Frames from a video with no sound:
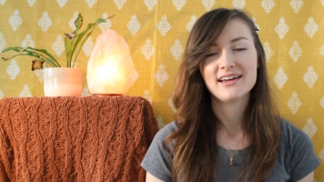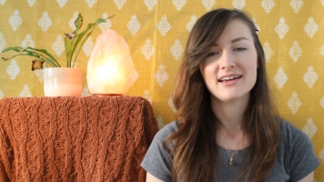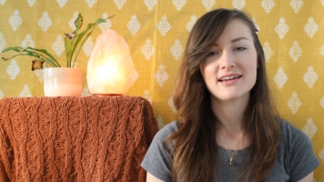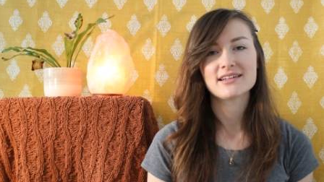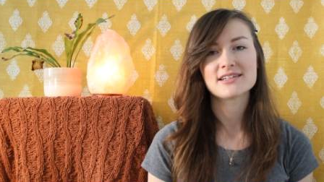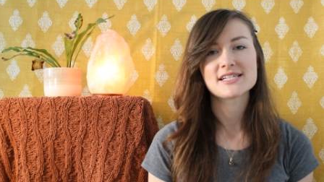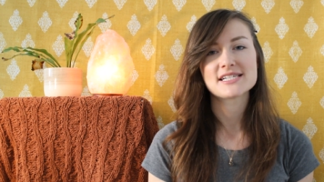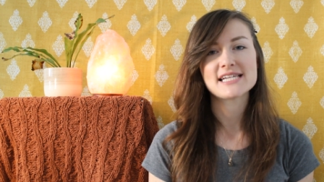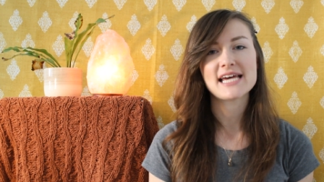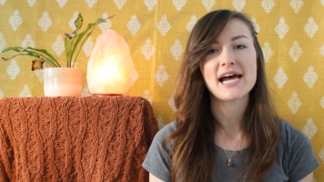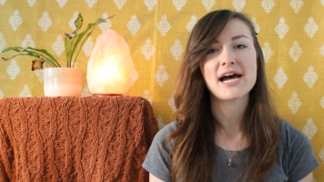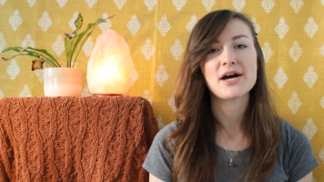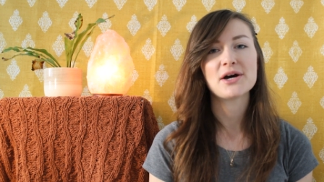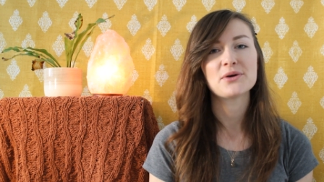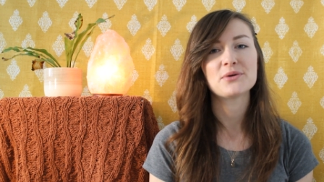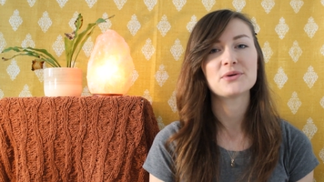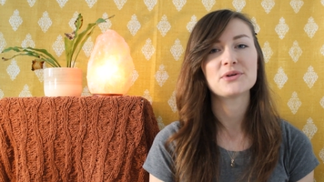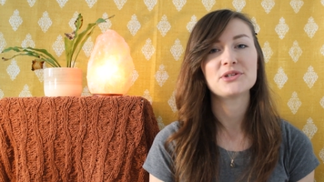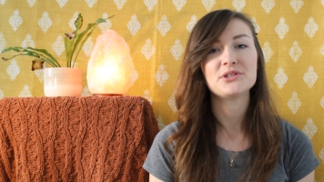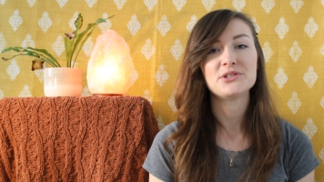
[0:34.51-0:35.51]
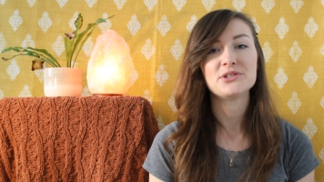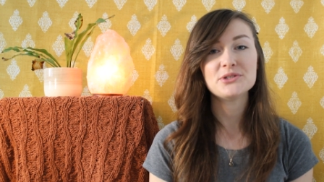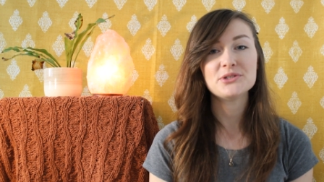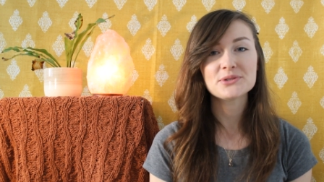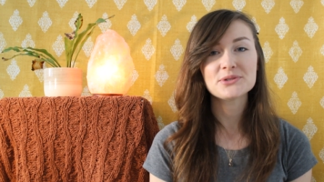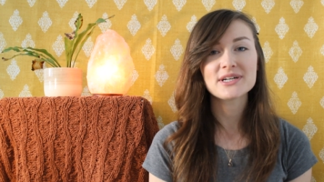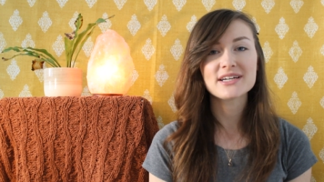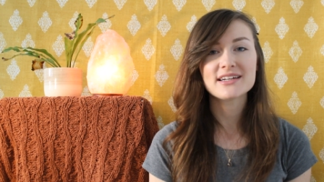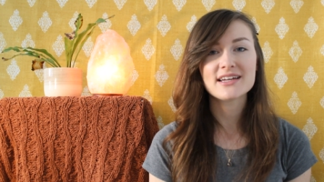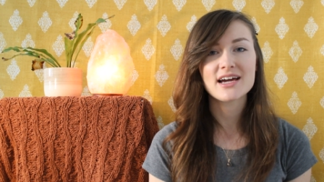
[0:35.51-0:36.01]
and how you
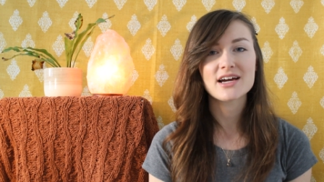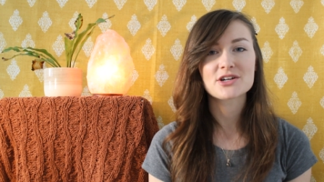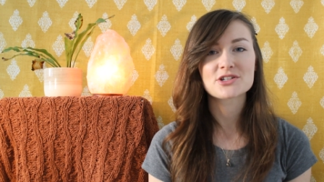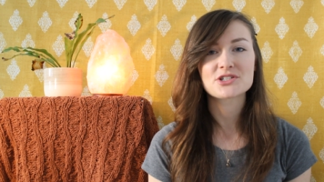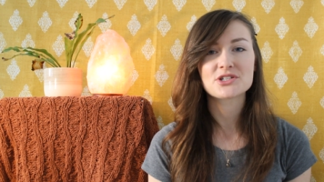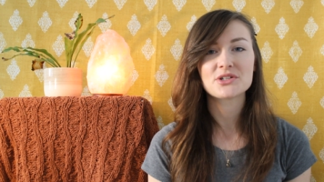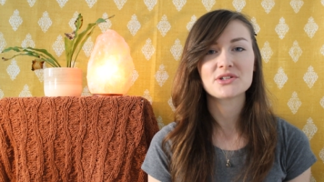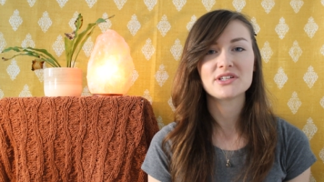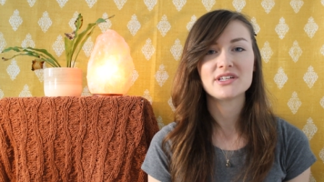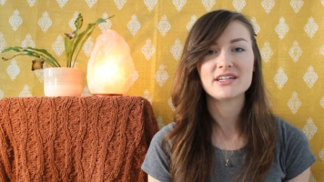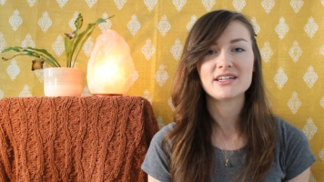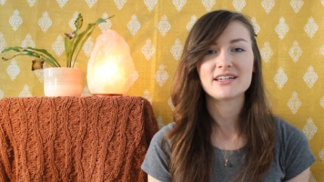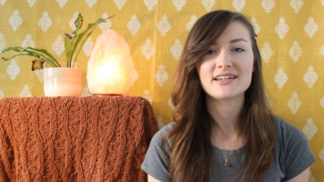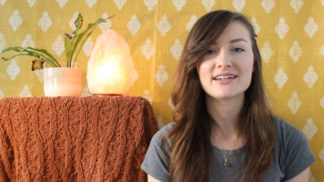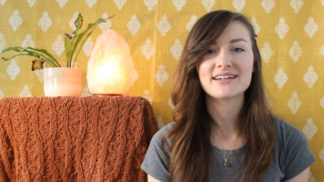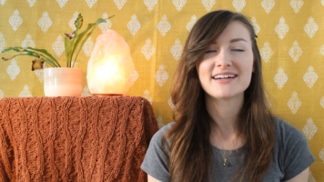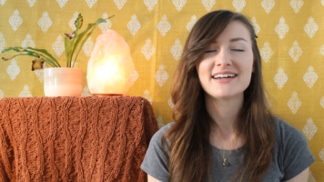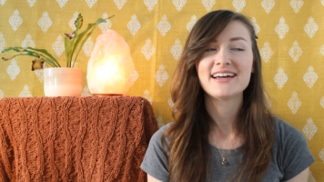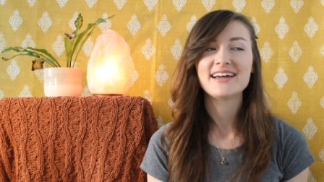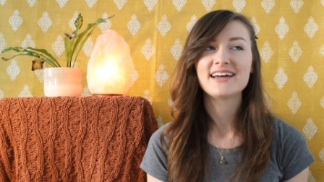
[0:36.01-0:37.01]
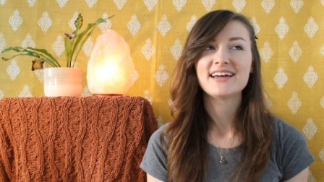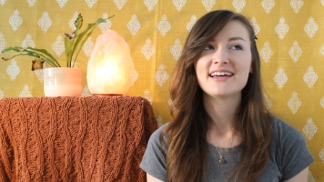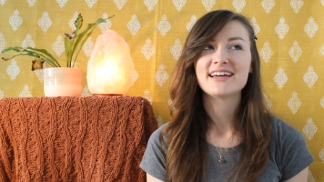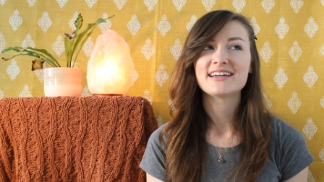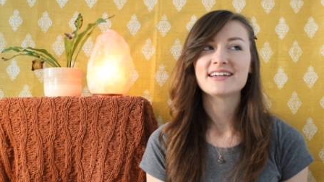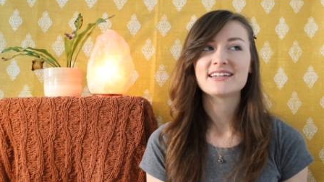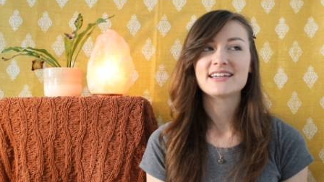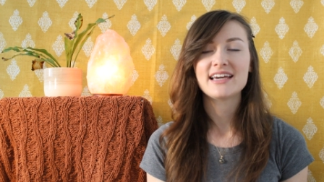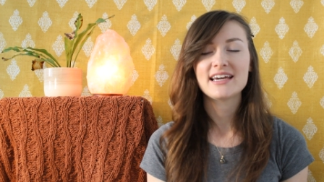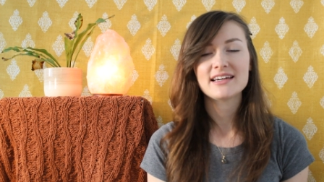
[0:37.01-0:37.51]
can actually
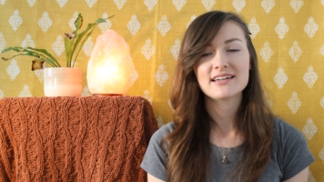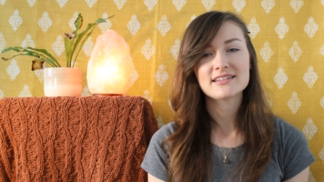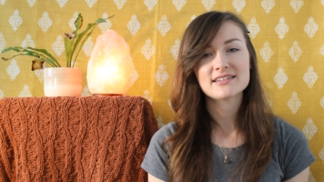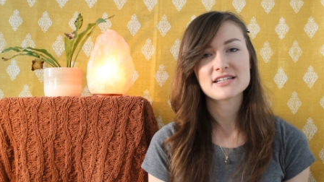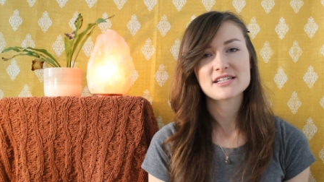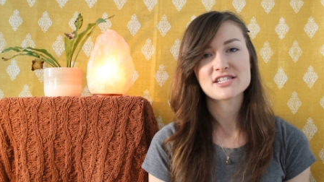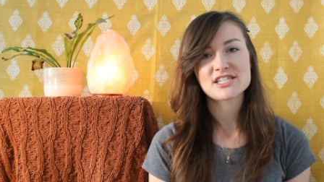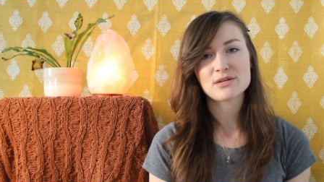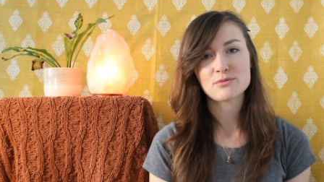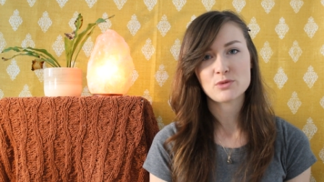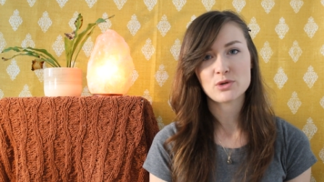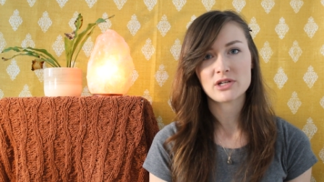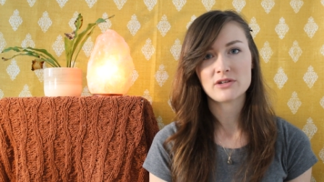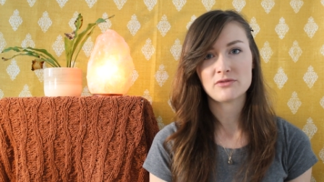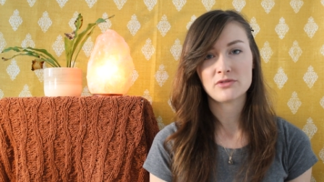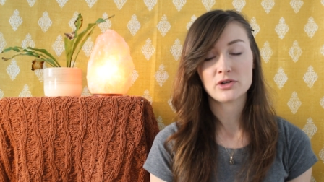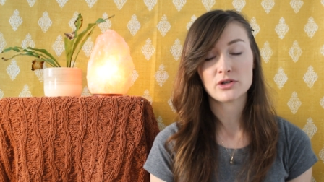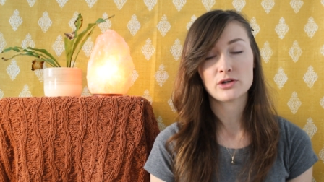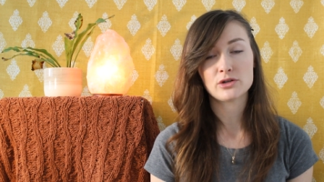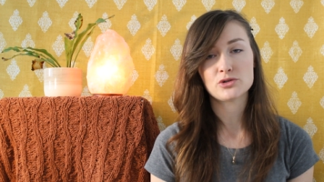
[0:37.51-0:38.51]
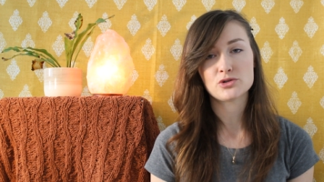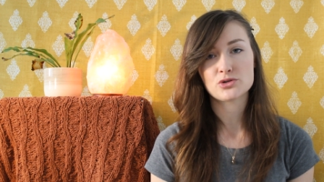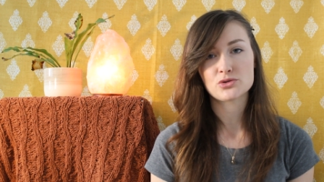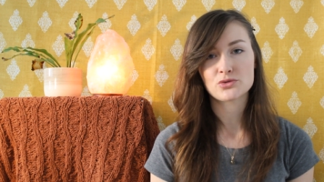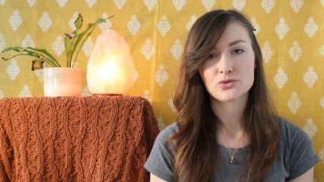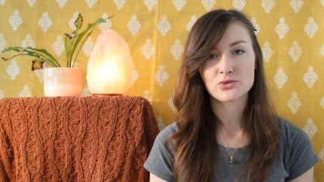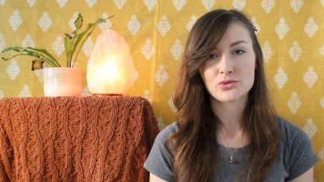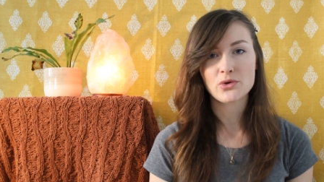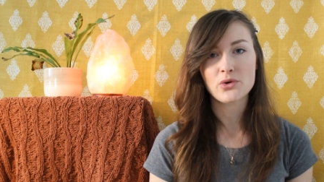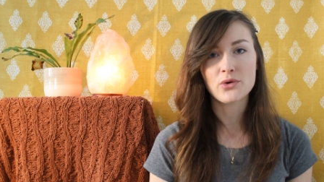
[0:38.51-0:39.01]
gain somewhat of a
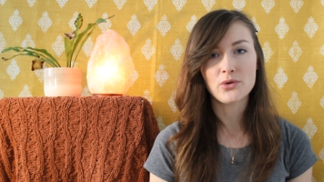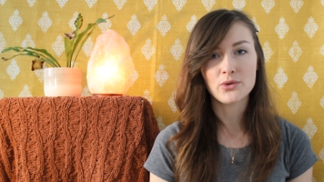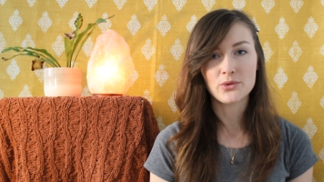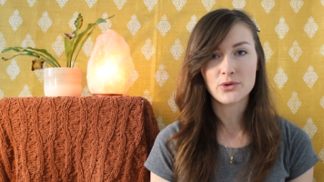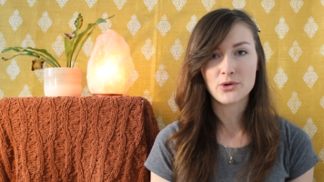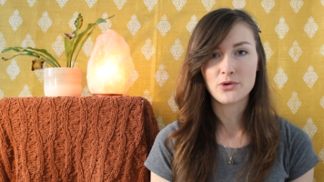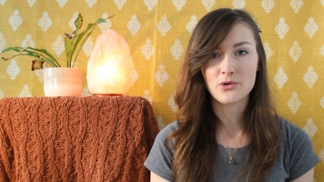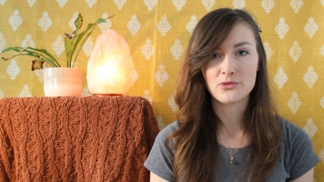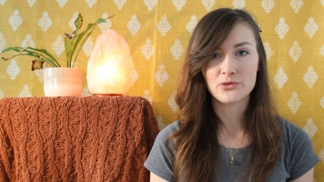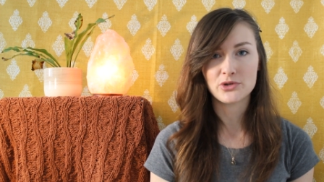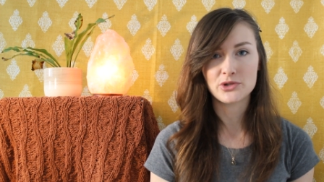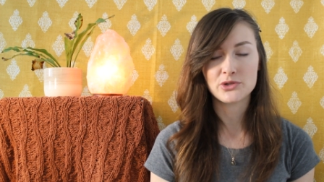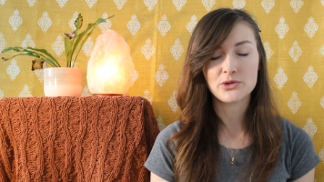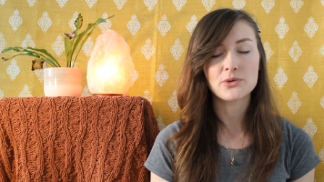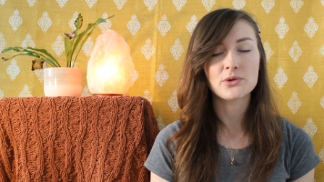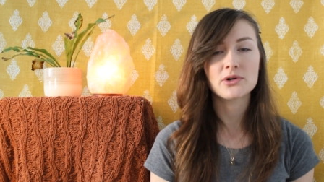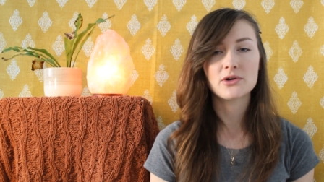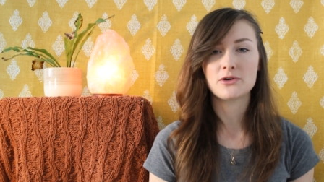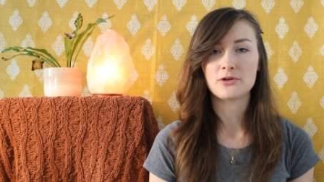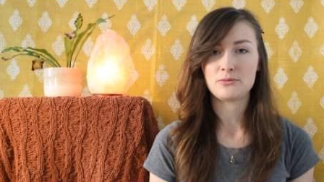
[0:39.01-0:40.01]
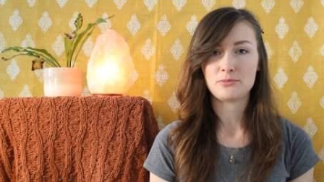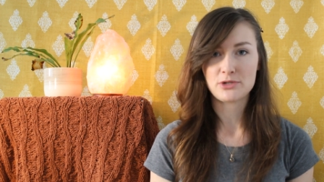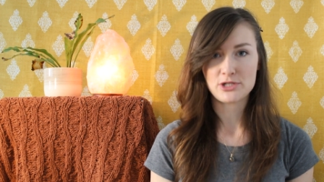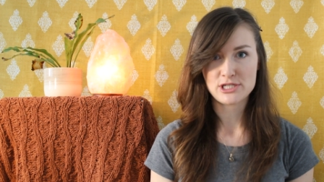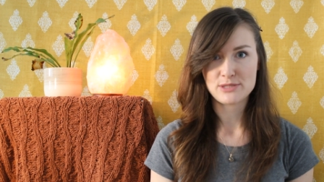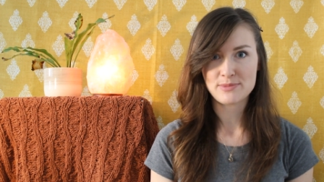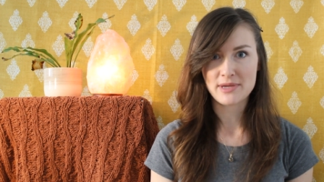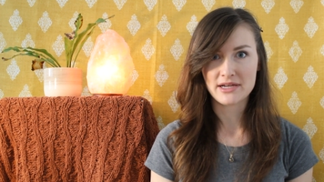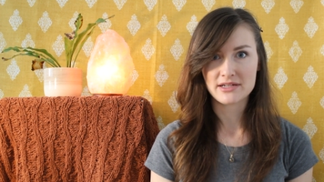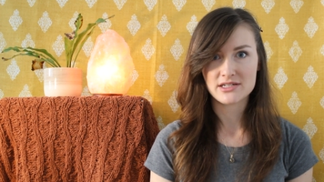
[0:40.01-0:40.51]
control over your own
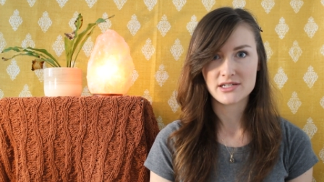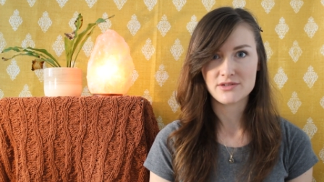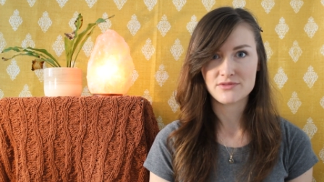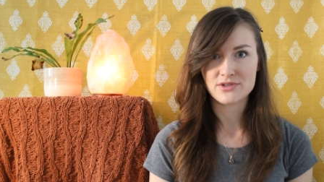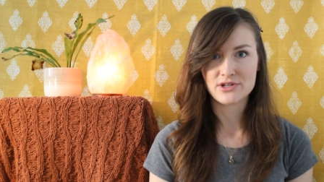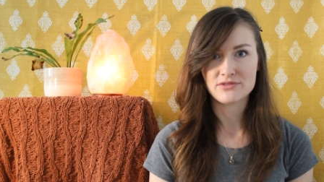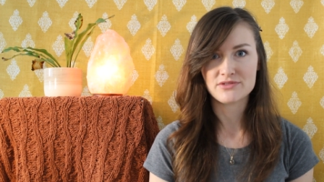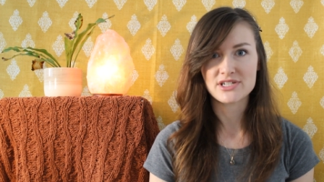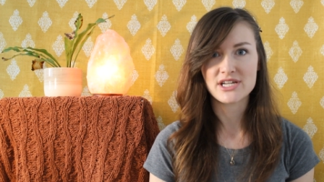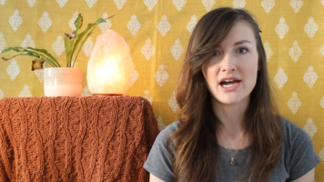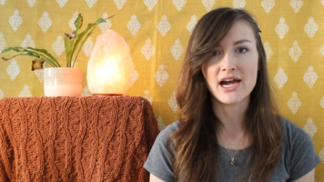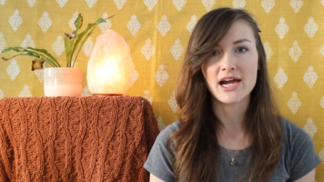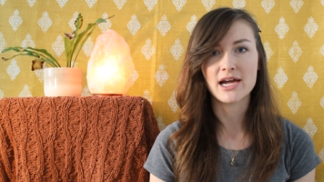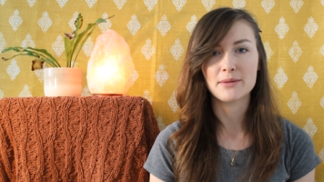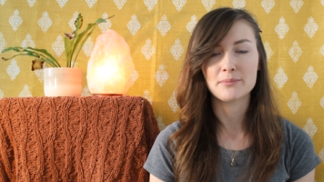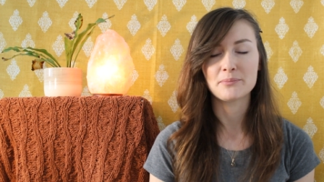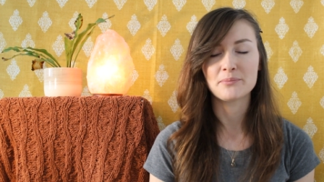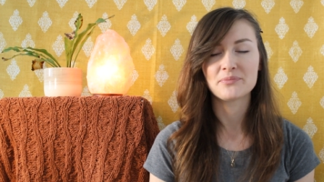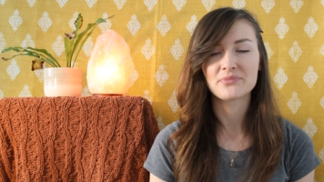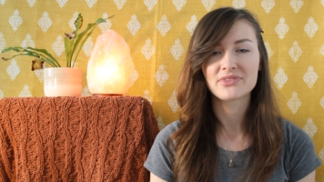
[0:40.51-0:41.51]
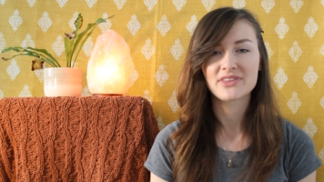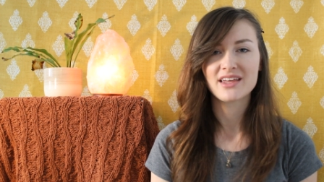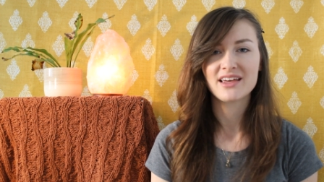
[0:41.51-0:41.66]
perspective of time.